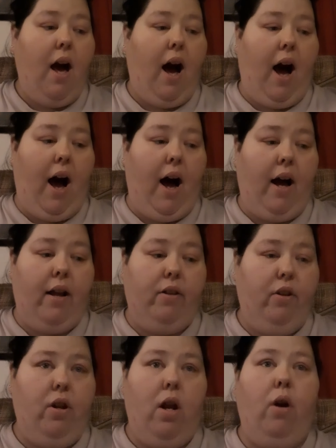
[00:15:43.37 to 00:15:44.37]

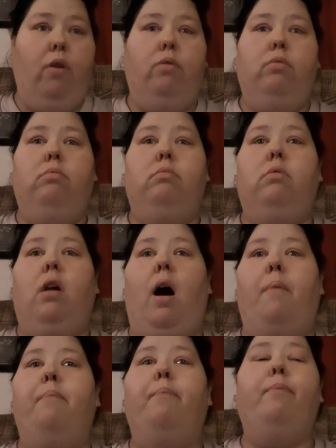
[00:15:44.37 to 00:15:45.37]

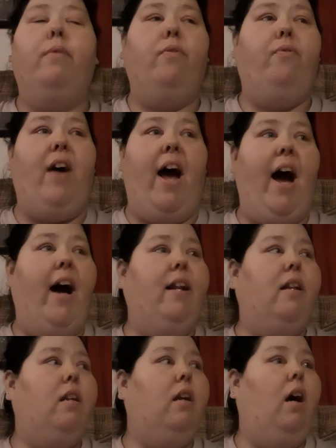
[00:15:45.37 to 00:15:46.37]
I'm
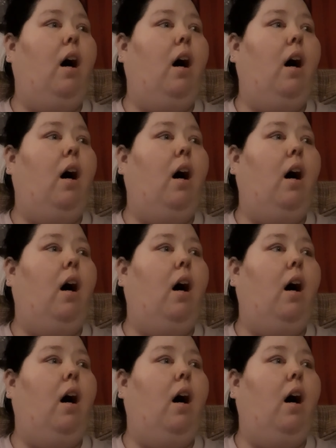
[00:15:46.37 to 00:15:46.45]
fat.